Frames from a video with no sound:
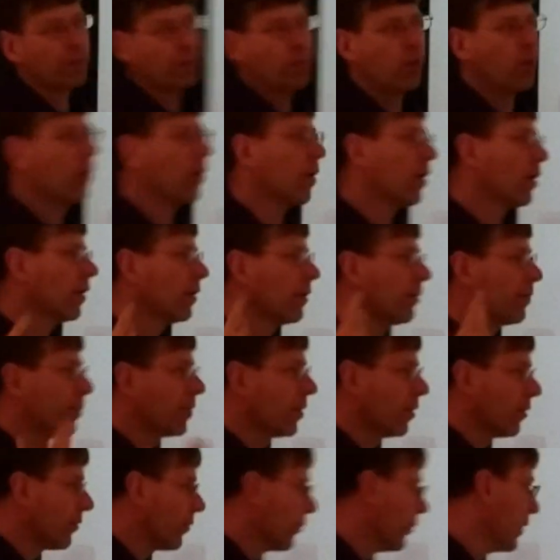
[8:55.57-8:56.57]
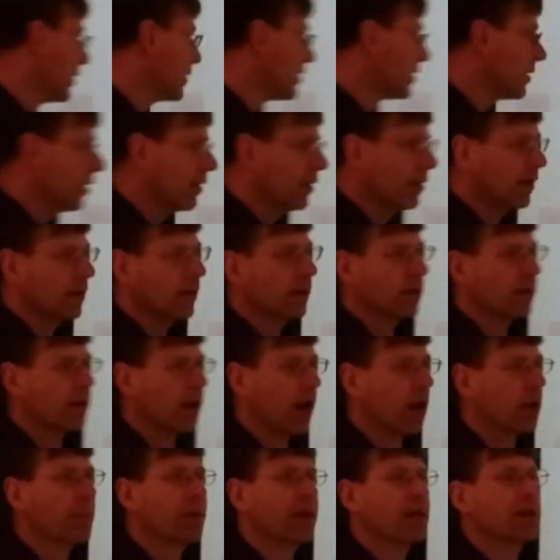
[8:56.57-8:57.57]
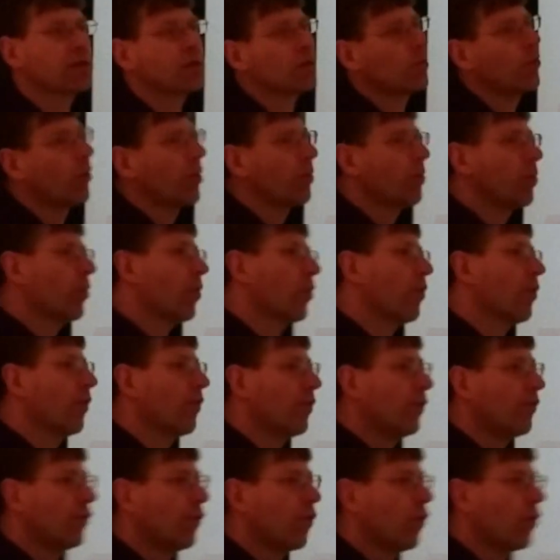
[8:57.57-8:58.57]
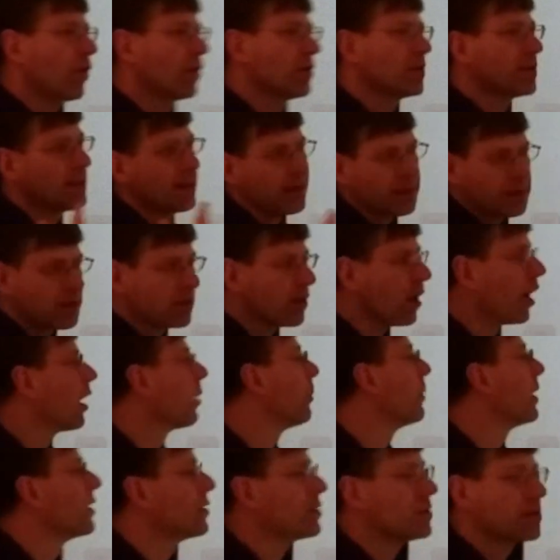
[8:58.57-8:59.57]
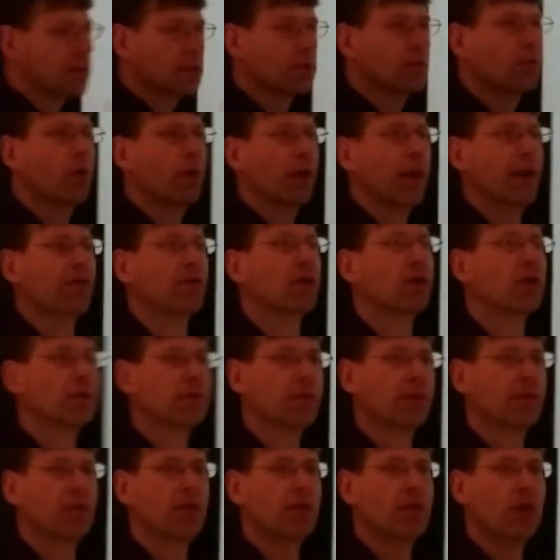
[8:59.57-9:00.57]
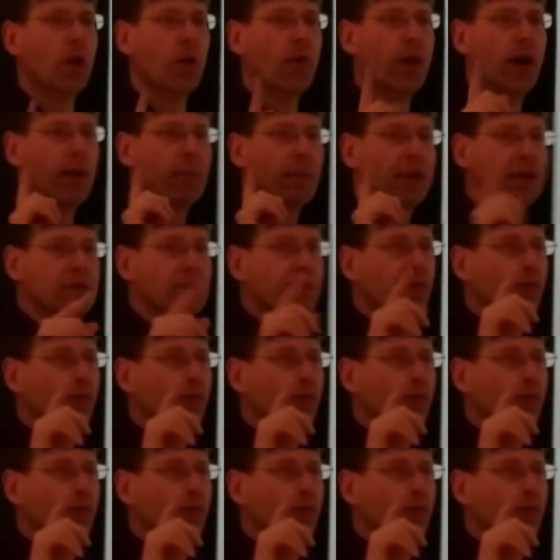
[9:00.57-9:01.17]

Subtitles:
for 3 carbons or for 6 carbons, whatever. If you know how much